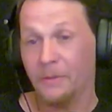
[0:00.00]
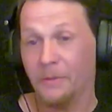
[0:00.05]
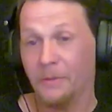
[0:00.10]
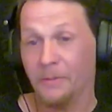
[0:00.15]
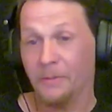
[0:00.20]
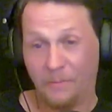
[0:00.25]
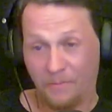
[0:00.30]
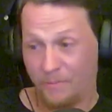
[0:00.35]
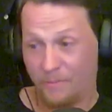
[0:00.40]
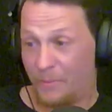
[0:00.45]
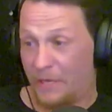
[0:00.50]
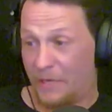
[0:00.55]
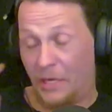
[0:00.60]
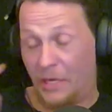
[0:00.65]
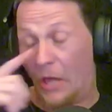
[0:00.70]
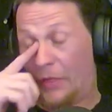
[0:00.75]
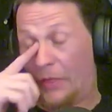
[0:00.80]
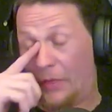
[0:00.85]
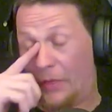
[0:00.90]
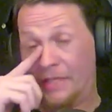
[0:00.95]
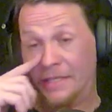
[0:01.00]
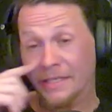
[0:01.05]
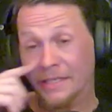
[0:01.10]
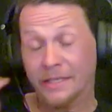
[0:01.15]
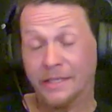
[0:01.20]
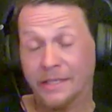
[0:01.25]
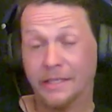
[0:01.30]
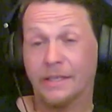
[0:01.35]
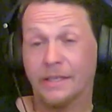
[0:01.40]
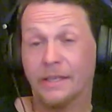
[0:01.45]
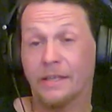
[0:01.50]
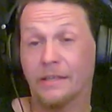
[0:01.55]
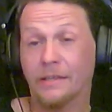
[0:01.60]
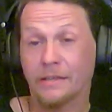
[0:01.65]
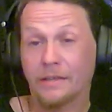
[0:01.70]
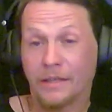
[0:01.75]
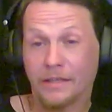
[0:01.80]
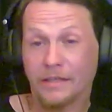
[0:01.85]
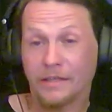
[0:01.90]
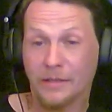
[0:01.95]
being authentic and
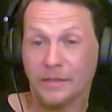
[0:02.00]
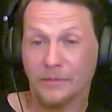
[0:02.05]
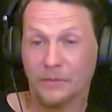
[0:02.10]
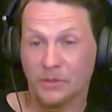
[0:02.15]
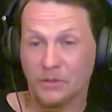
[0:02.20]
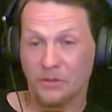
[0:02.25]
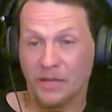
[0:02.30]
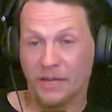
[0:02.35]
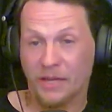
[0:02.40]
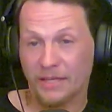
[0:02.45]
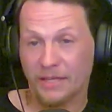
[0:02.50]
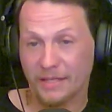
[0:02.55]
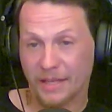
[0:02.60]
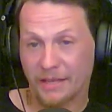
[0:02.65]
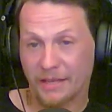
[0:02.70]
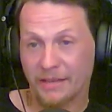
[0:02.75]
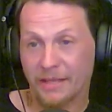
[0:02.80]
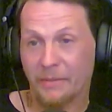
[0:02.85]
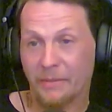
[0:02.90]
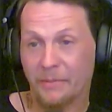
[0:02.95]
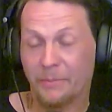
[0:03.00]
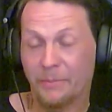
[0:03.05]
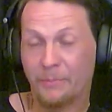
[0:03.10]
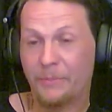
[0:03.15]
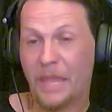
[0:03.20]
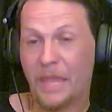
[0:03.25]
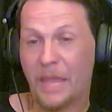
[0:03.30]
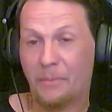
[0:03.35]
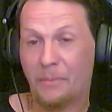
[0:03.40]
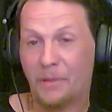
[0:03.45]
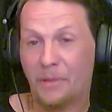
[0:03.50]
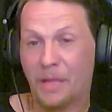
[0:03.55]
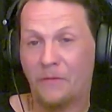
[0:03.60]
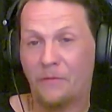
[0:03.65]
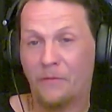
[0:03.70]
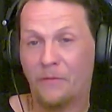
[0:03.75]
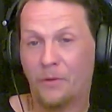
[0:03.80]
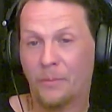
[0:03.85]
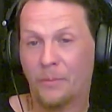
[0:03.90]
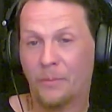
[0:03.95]
giving you guys that platform
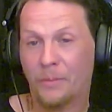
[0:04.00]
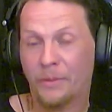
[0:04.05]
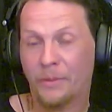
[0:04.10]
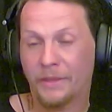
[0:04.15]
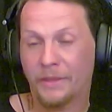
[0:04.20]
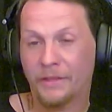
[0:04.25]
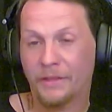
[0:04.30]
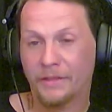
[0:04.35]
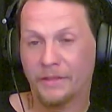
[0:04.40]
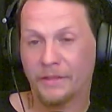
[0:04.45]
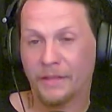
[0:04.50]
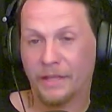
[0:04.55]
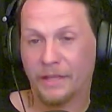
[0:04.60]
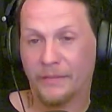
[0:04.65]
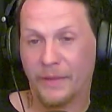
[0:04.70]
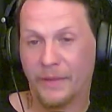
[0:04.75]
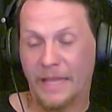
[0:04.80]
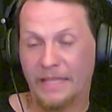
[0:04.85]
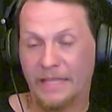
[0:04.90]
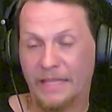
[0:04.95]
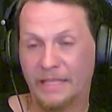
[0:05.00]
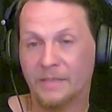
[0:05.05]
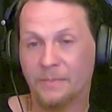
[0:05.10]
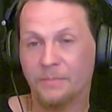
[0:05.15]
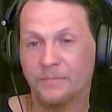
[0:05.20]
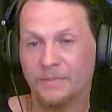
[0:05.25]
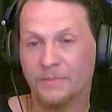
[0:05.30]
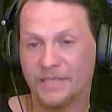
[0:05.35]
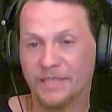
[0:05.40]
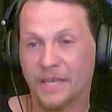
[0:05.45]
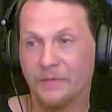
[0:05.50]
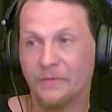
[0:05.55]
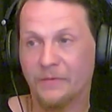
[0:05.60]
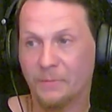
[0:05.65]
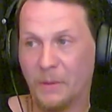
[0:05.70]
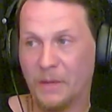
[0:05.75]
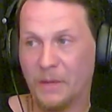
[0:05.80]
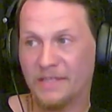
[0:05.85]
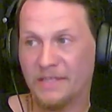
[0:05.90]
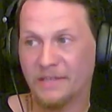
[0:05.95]
and that safe space
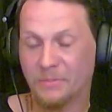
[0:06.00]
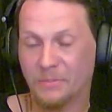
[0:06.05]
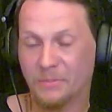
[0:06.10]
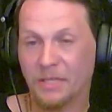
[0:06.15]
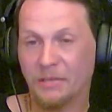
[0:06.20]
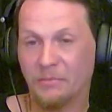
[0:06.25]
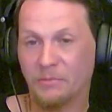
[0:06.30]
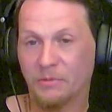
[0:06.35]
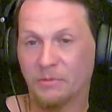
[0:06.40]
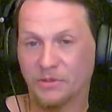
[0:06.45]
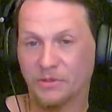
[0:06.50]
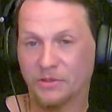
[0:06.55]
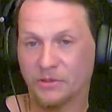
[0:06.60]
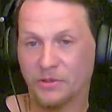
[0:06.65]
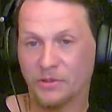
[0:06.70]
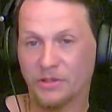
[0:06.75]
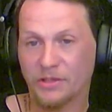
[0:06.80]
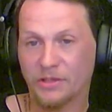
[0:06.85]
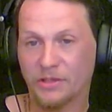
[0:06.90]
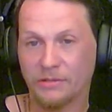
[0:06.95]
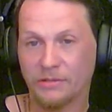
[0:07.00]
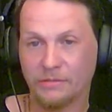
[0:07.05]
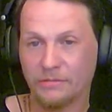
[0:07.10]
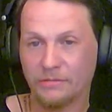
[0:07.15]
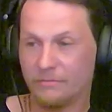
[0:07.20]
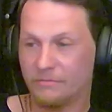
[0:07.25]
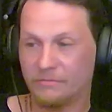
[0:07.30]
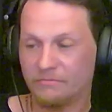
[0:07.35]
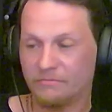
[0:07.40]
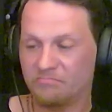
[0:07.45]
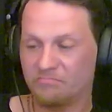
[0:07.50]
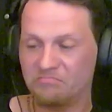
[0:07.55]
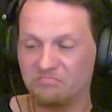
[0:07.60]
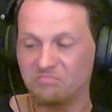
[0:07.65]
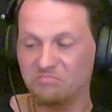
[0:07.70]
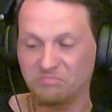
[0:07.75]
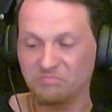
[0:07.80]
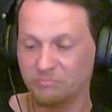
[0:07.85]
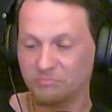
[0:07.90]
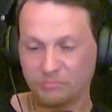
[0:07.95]
to be able to just
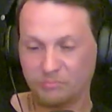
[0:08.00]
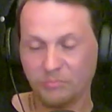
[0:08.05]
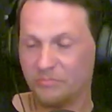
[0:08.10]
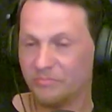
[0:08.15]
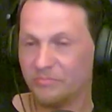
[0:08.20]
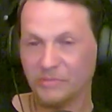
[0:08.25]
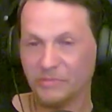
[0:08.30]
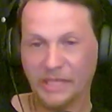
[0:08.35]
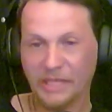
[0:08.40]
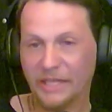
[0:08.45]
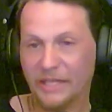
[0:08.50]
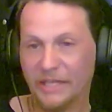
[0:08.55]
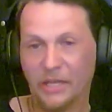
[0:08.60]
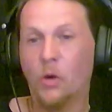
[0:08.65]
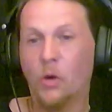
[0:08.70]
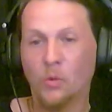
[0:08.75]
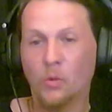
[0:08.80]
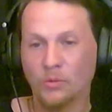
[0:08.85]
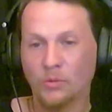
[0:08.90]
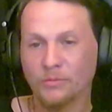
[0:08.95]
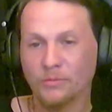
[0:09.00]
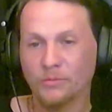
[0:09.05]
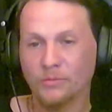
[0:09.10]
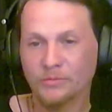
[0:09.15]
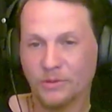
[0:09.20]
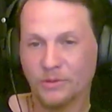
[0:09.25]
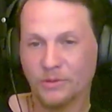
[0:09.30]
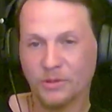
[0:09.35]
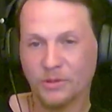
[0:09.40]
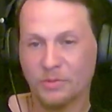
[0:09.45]
let it go and just be